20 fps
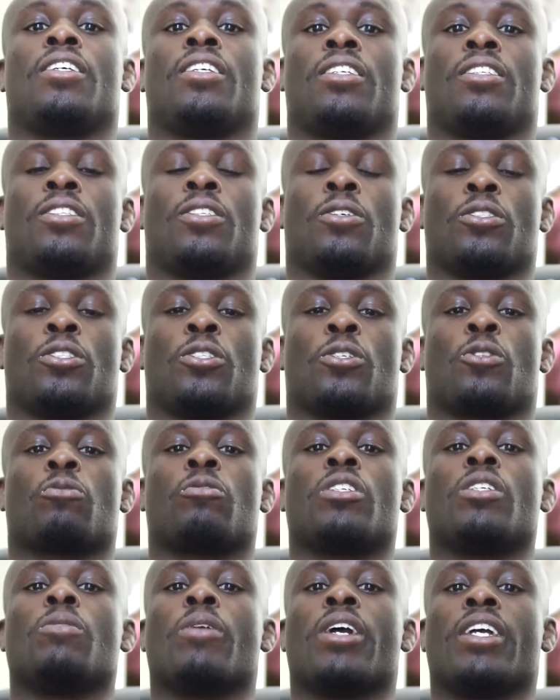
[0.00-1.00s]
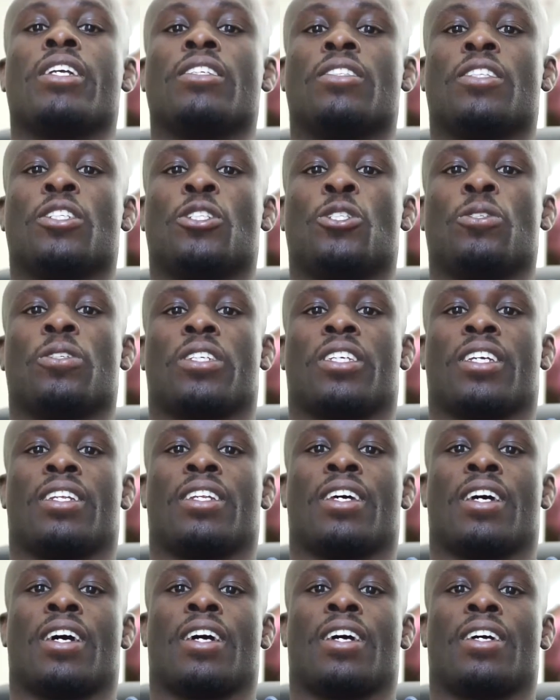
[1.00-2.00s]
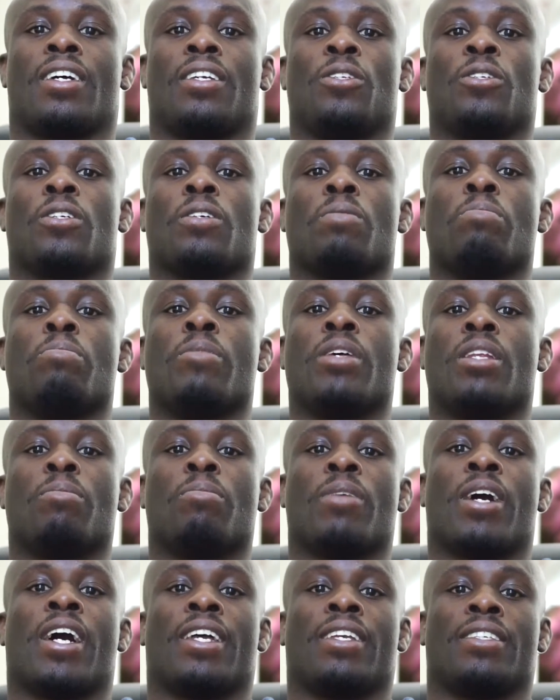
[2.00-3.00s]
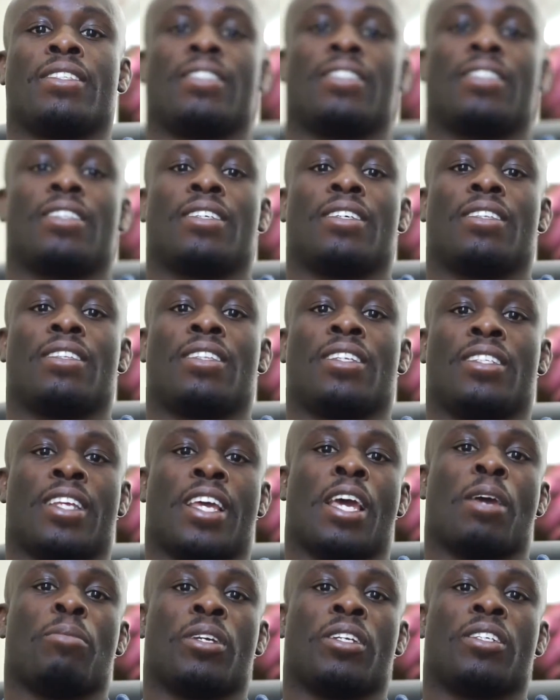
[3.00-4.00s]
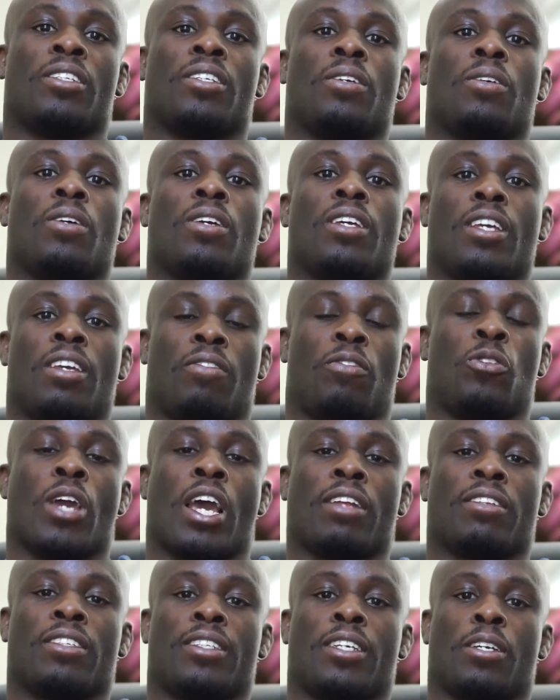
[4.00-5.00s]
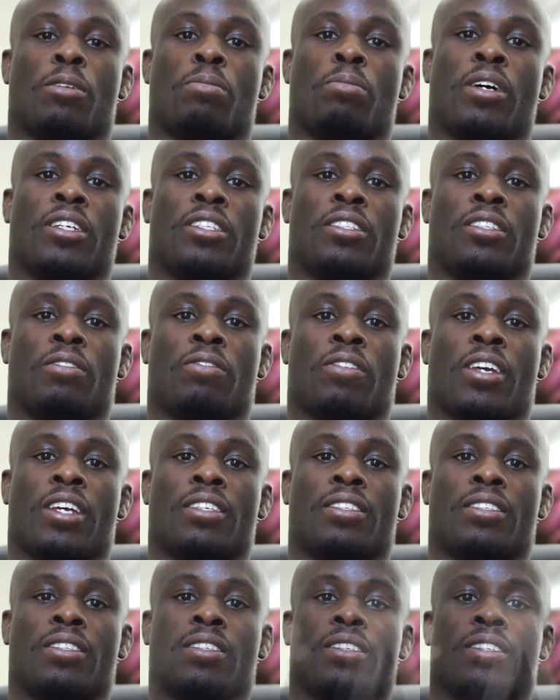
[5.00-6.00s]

So those are three ways that you can minimize the damage if you have to take a punch to the face.